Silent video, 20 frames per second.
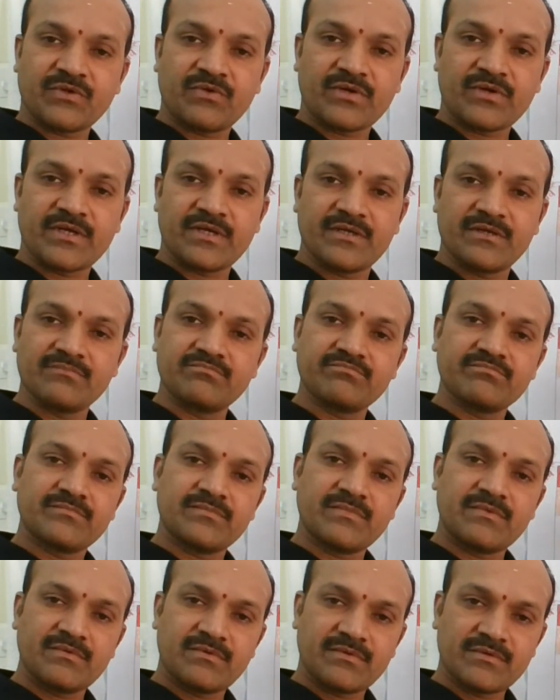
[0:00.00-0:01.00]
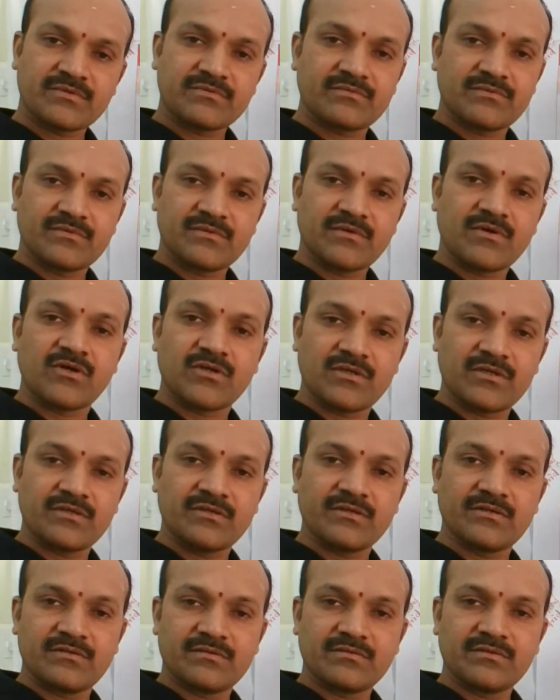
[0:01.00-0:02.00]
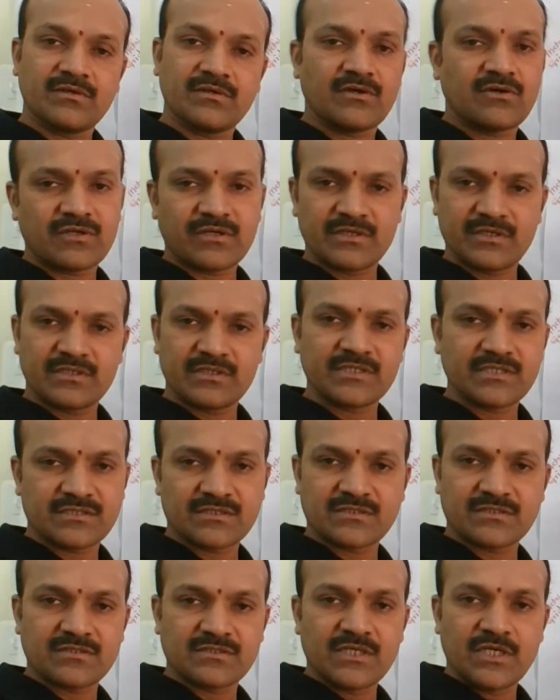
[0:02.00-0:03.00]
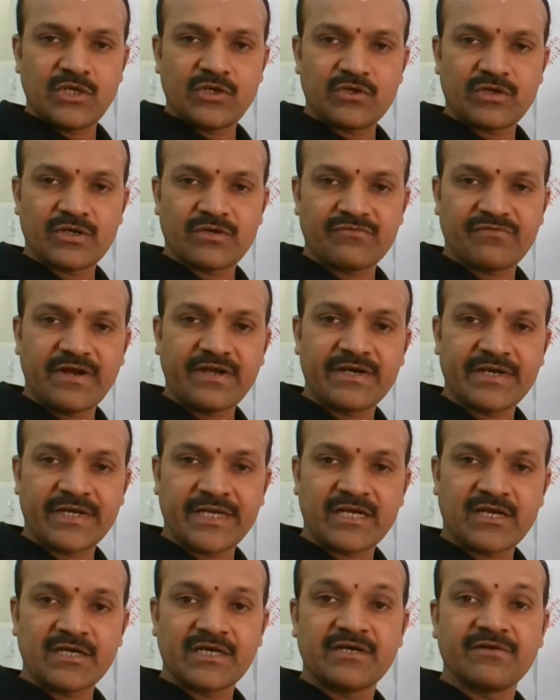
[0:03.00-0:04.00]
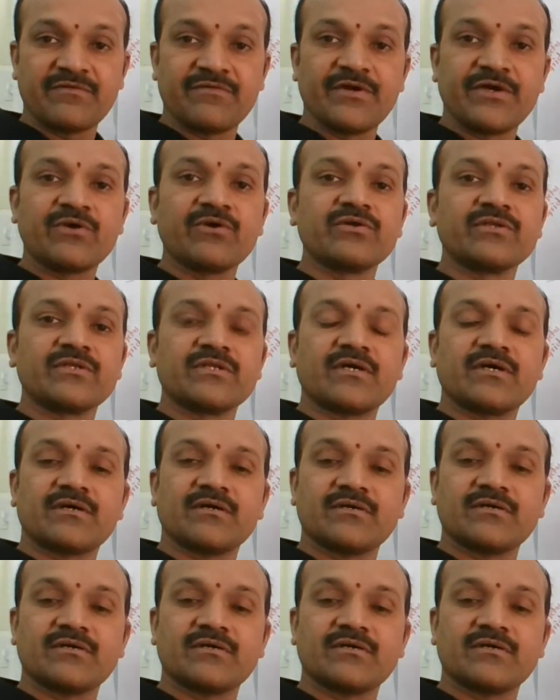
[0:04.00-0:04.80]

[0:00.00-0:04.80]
Okay, uh, or it is you can find recorded video in